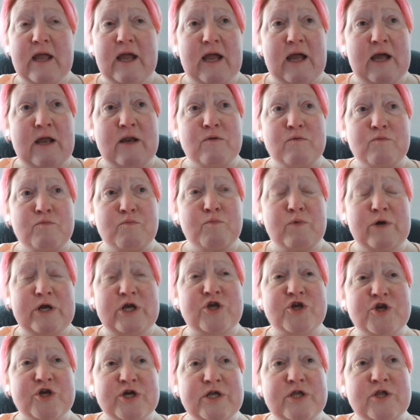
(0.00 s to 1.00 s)
And we
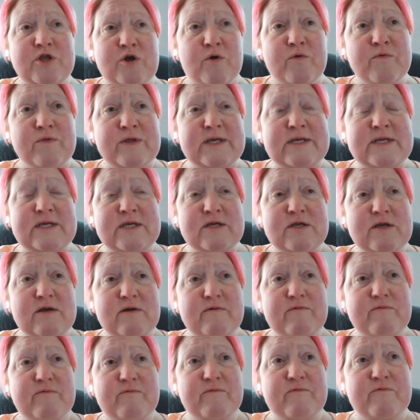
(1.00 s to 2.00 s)
should know this
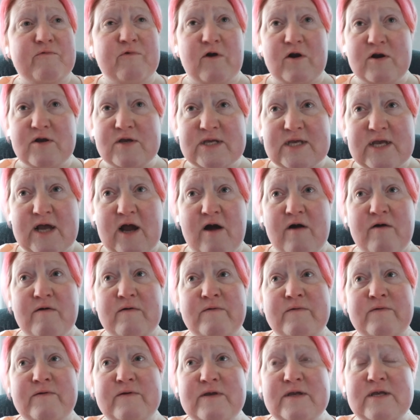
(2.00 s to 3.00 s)
for
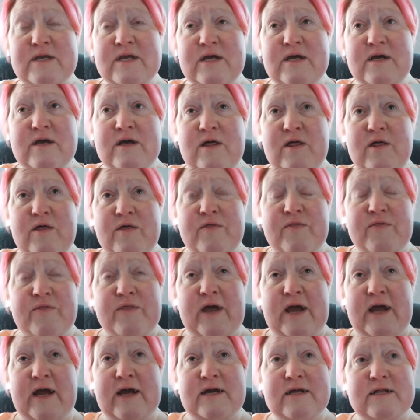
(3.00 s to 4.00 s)
ourselves
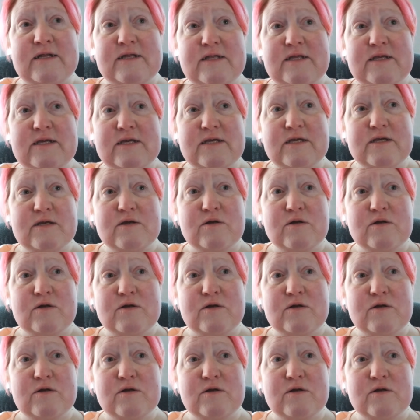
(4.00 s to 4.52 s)
that